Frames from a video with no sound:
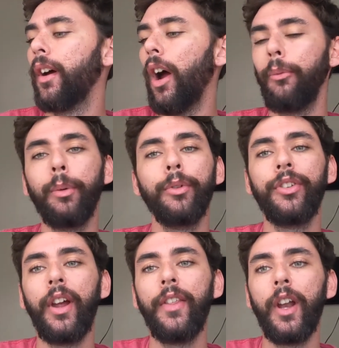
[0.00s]
I remember
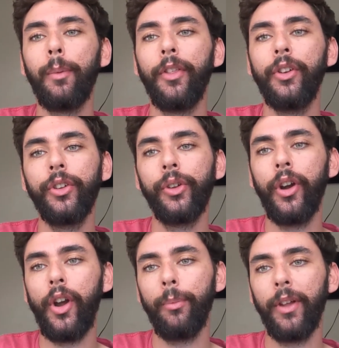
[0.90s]
saying that about the
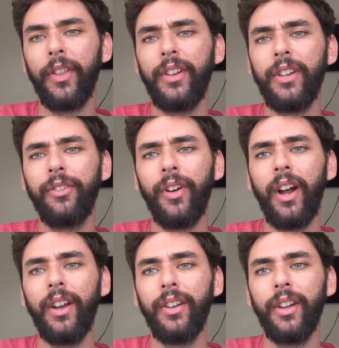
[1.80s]
delirium. Like, they need to find